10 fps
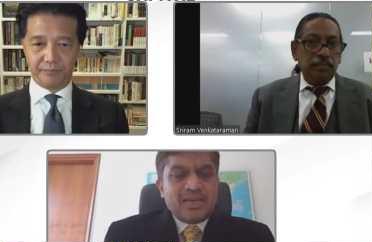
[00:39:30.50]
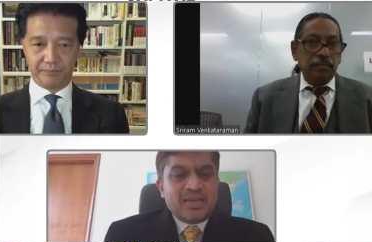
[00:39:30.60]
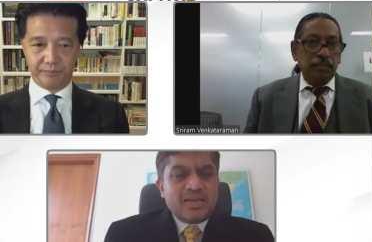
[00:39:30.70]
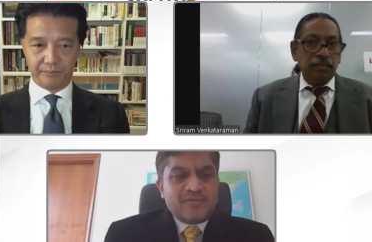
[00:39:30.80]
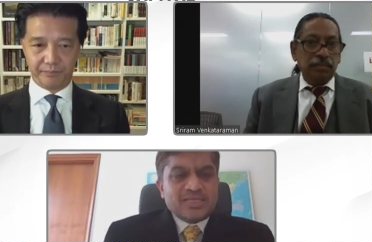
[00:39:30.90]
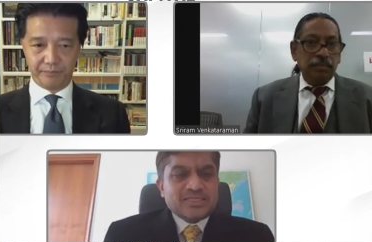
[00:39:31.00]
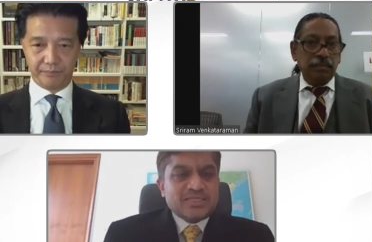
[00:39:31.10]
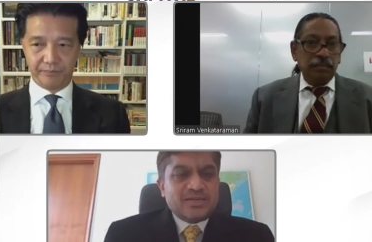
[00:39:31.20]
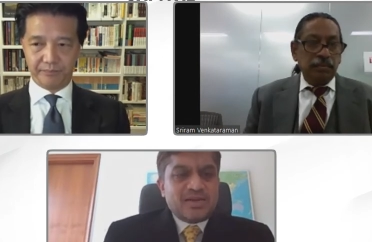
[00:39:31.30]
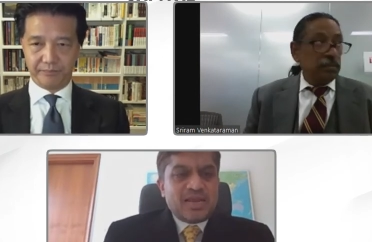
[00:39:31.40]
Speaker 1: an
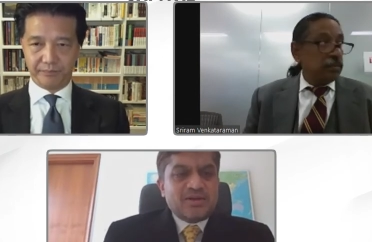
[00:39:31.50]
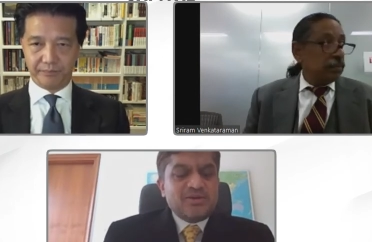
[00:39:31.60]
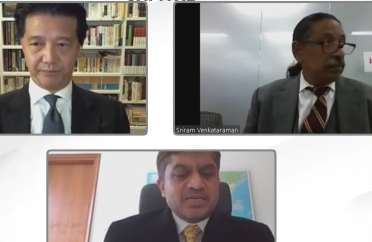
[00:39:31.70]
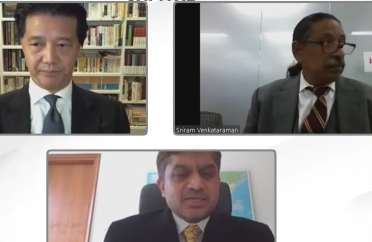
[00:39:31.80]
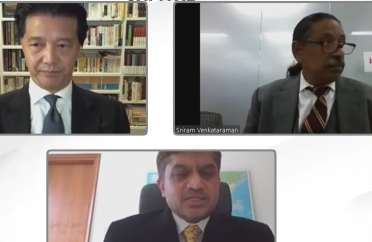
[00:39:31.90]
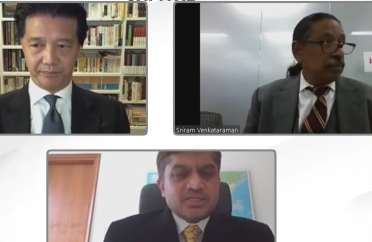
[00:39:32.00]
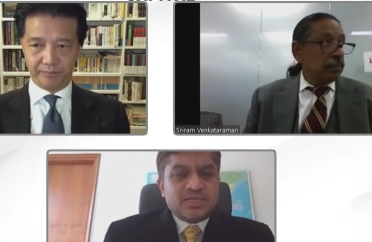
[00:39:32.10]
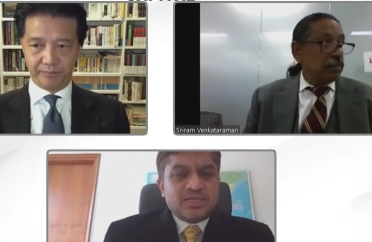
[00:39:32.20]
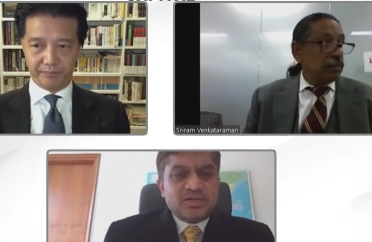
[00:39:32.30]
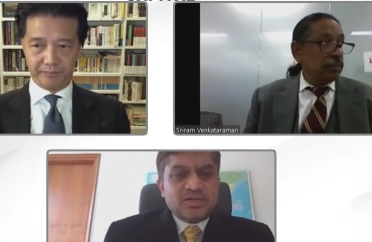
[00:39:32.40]
investor and
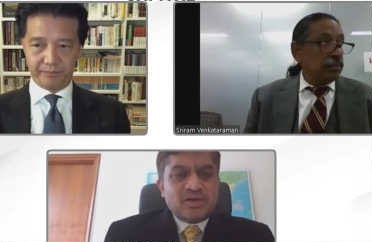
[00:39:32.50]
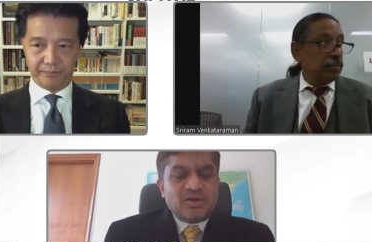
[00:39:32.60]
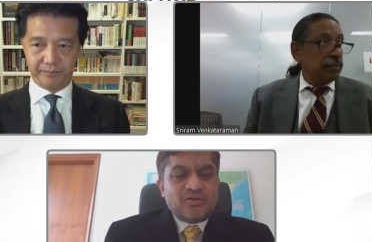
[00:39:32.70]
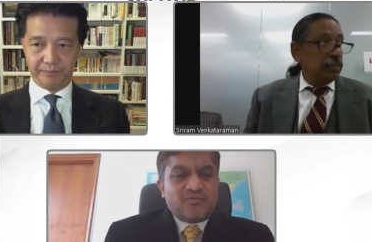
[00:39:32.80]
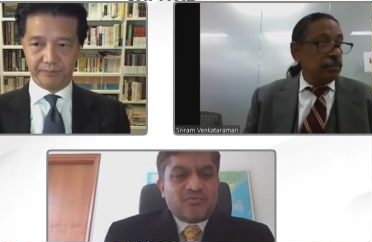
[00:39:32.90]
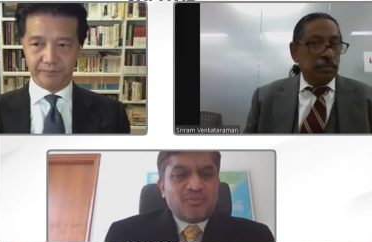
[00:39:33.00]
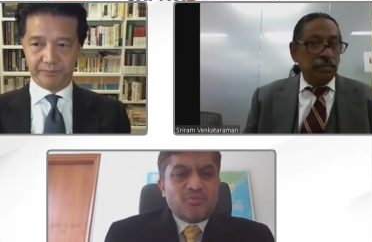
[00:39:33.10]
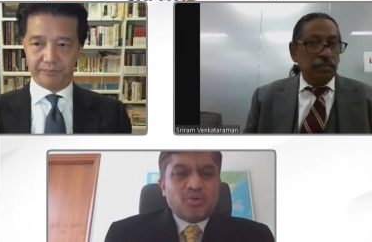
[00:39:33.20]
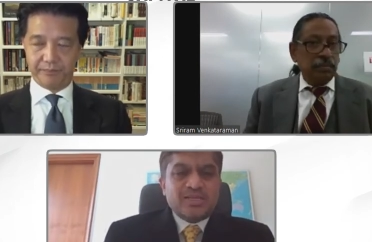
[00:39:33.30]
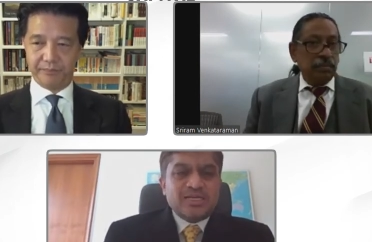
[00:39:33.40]
researcher for
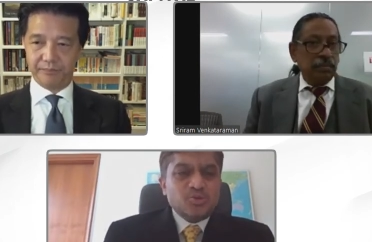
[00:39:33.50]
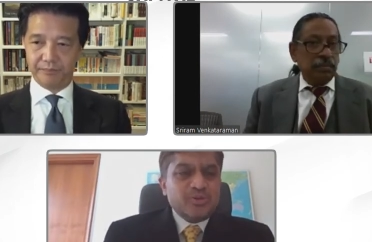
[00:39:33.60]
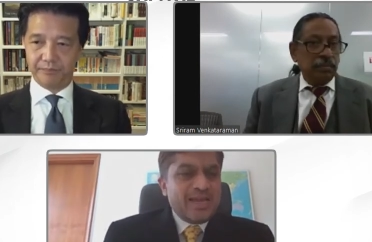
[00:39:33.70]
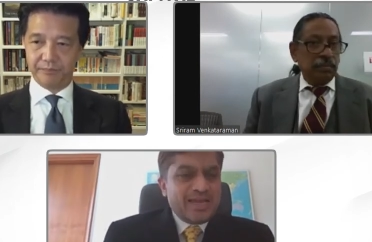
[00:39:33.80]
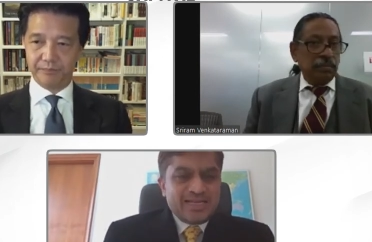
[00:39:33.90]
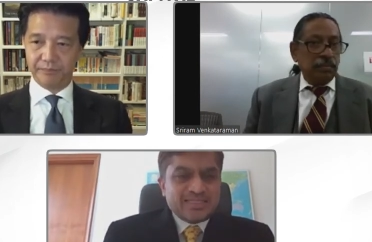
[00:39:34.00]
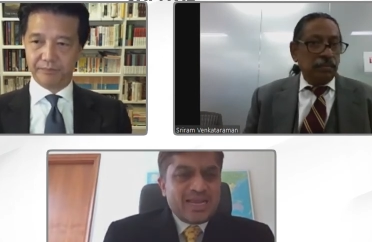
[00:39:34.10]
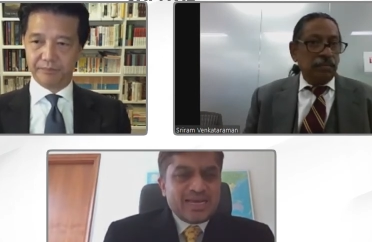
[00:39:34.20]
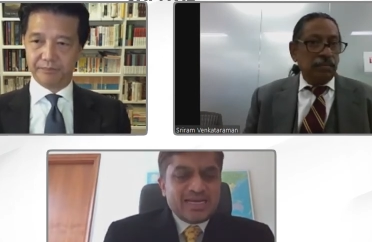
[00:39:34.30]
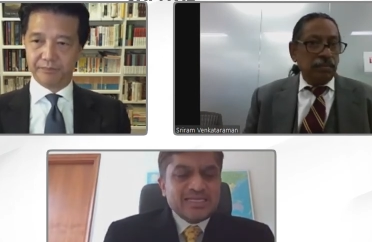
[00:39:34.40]
more than two decades. And I
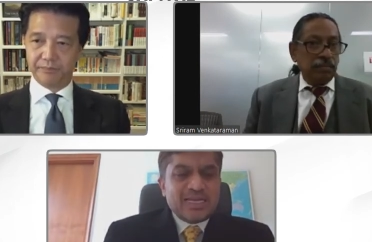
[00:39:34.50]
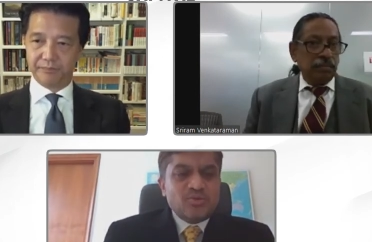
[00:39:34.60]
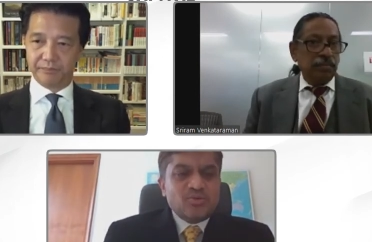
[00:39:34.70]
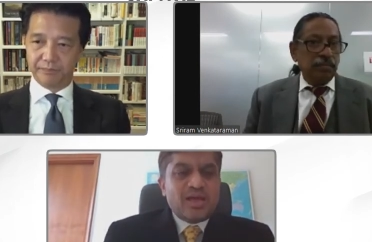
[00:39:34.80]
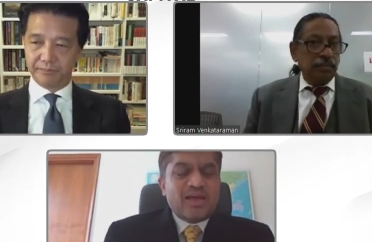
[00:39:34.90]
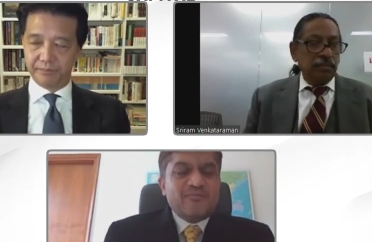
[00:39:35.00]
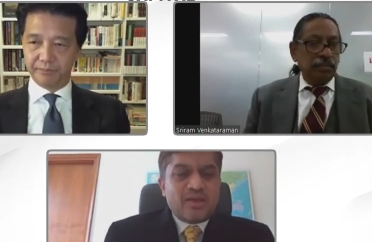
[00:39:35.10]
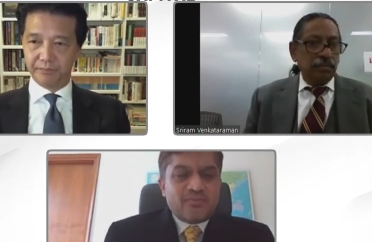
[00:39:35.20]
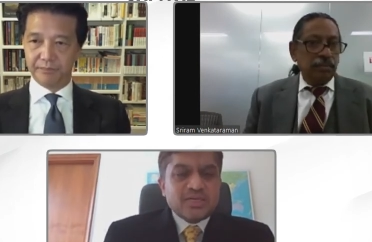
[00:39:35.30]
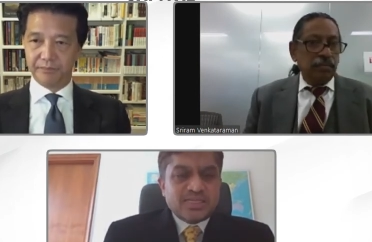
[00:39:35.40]
can tell you, I've
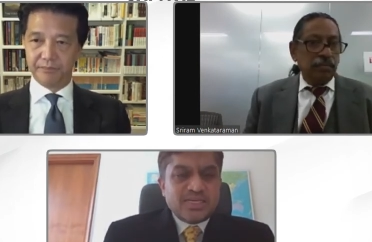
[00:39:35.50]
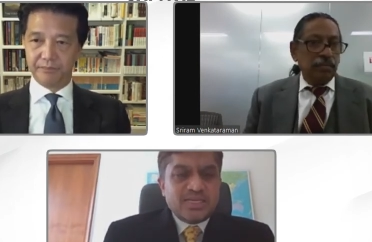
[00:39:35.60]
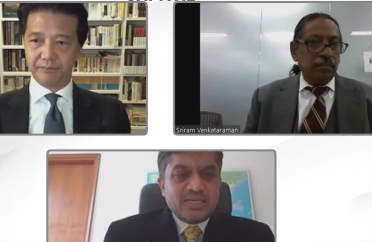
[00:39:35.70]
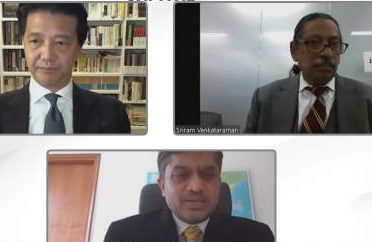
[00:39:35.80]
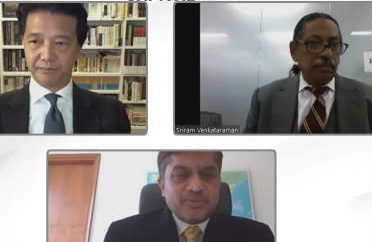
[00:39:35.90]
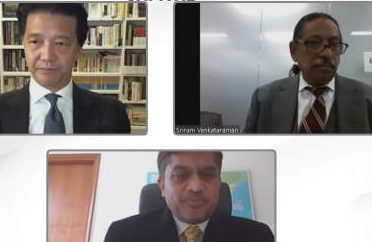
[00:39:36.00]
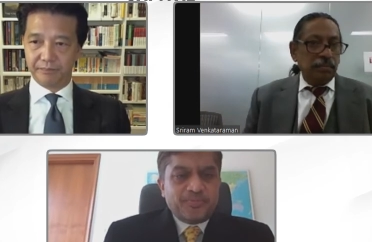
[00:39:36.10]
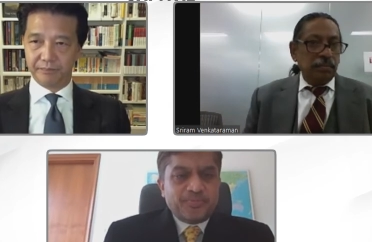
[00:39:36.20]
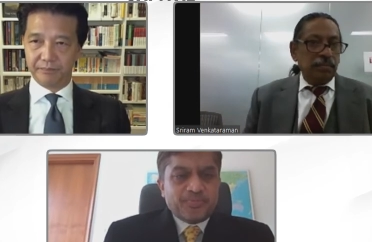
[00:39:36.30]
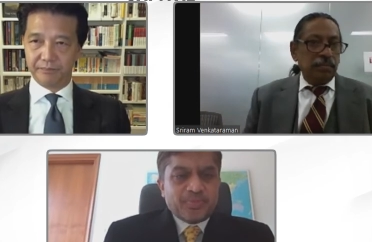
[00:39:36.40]
never seen
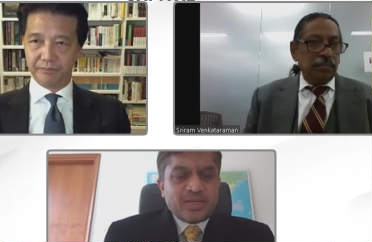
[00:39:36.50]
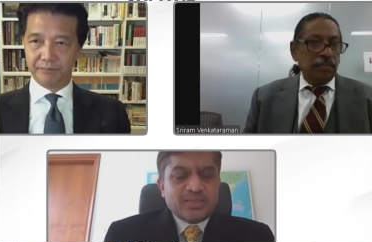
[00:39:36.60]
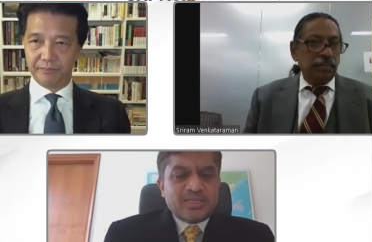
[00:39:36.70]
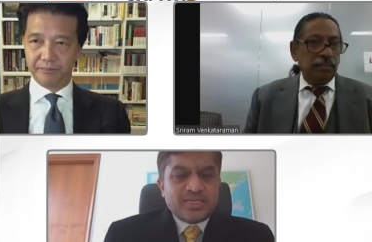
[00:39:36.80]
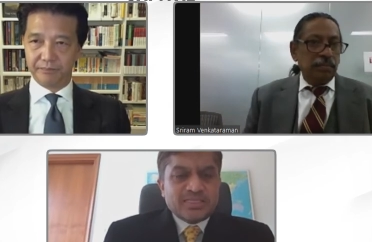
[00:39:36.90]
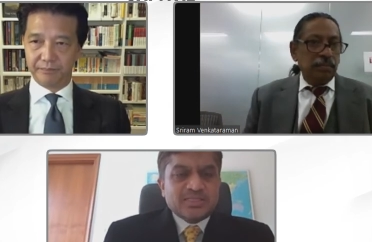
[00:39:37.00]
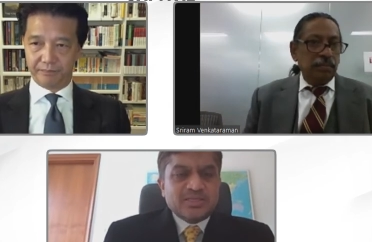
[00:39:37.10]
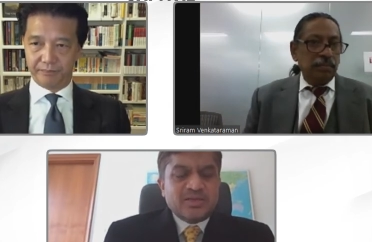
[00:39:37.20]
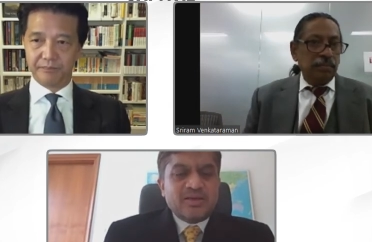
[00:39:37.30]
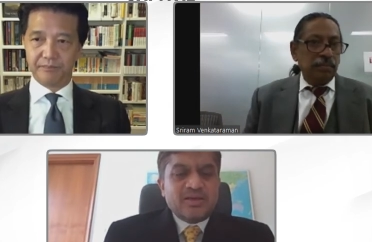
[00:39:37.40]
this
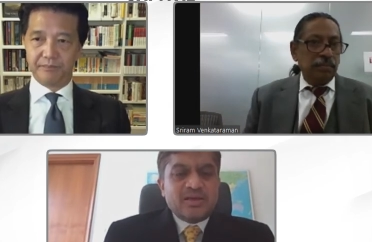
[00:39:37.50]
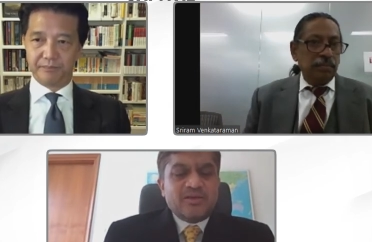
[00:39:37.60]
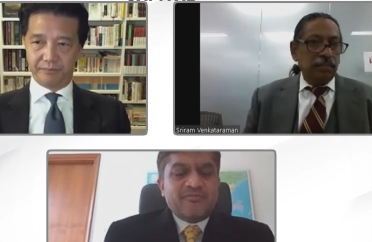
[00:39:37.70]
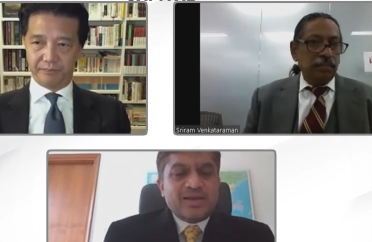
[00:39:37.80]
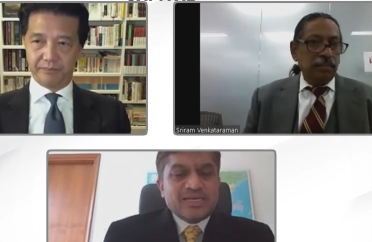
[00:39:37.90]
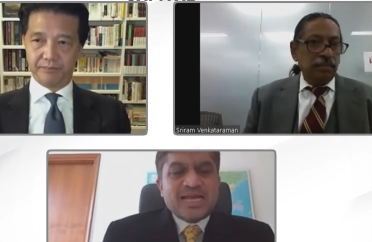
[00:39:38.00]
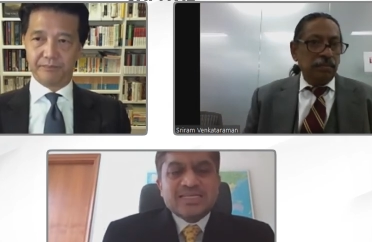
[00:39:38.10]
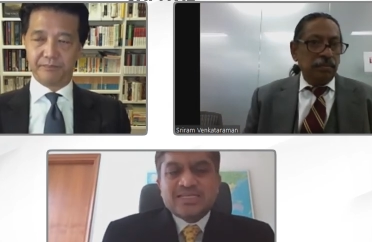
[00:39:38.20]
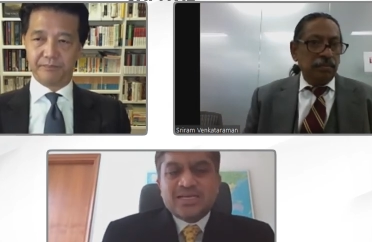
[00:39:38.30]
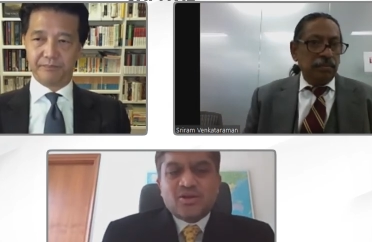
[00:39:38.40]

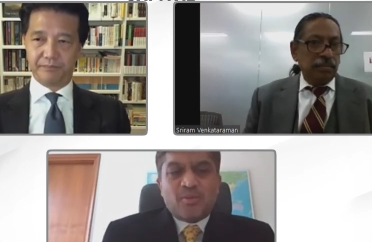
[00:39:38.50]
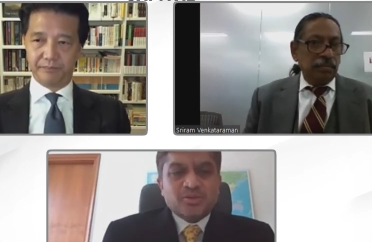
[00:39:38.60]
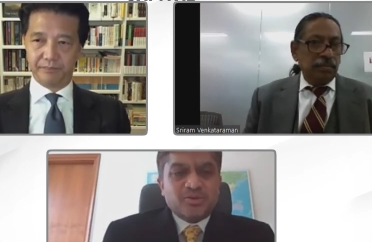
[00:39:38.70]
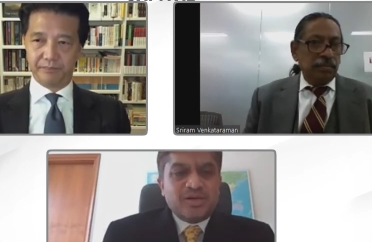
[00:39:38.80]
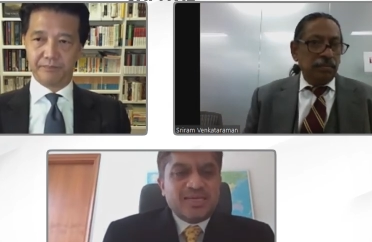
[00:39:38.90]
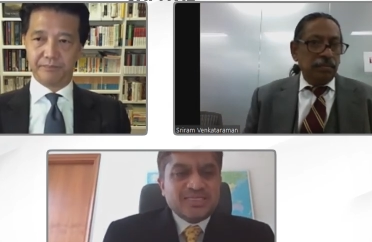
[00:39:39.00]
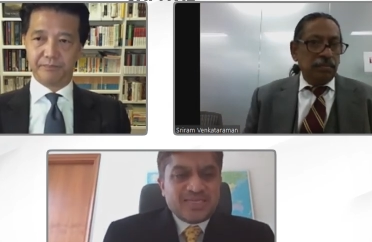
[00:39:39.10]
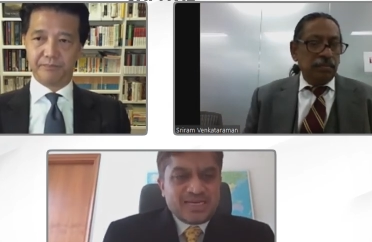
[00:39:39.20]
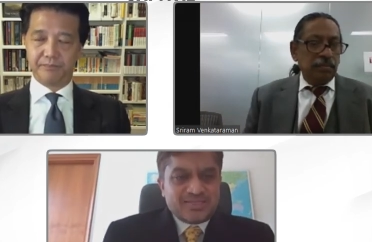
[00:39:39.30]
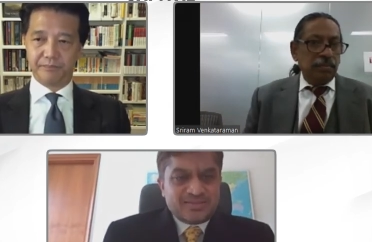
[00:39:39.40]
fantastic an opportunity set.